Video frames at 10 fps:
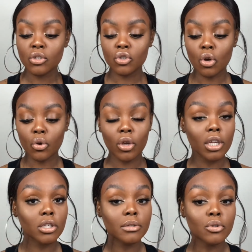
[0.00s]
So you
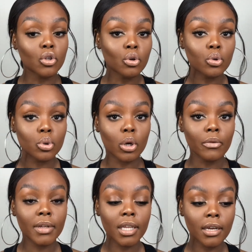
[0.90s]
can, those
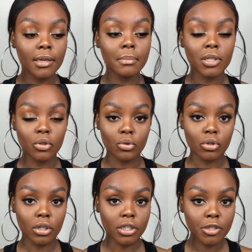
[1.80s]
are really good, but
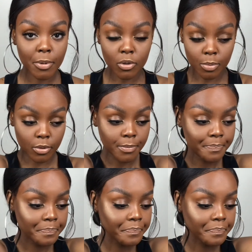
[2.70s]
those are disposable.